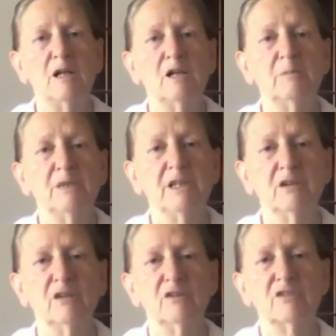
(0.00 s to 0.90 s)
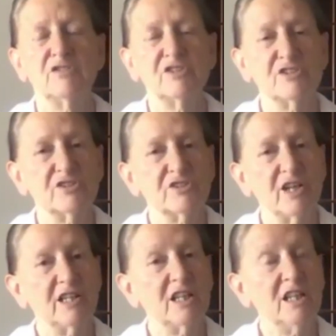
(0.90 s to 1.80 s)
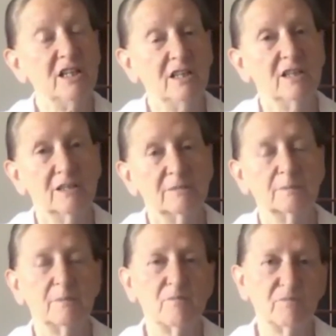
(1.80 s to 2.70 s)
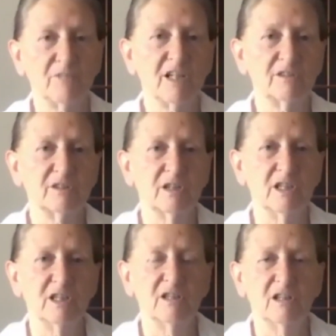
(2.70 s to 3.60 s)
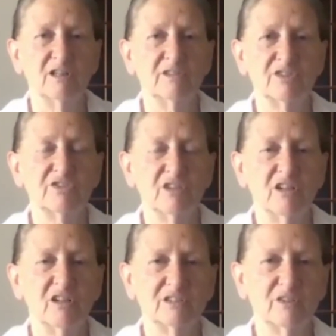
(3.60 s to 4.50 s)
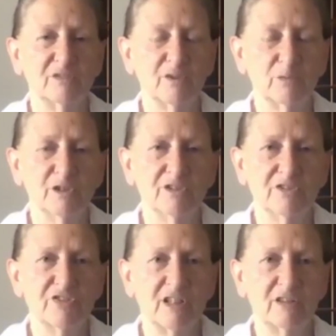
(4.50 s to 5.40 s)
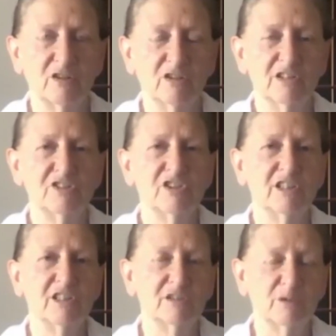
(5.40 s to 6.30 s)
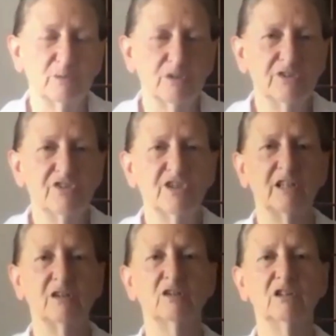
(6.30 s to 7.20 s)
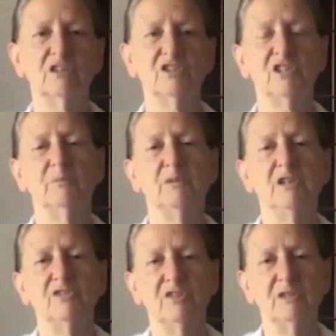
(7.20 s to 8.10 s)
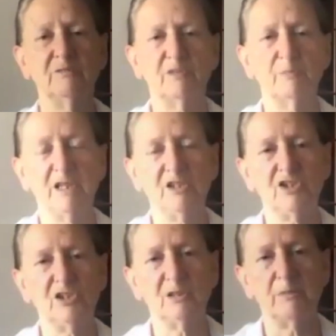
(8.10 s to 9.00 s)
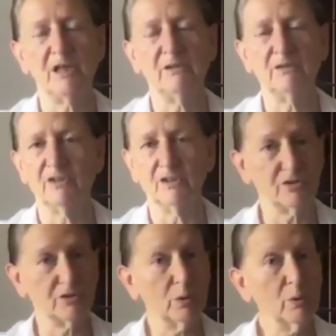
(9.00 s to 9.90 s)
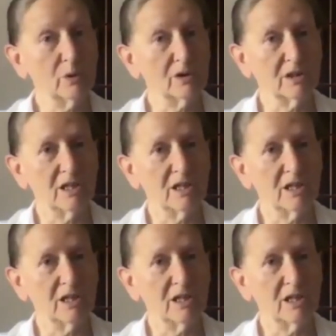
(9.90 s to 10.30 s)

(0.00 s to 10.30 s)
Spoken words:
because the psyche, that start of the word psychology, and the word psychology means information about the soul,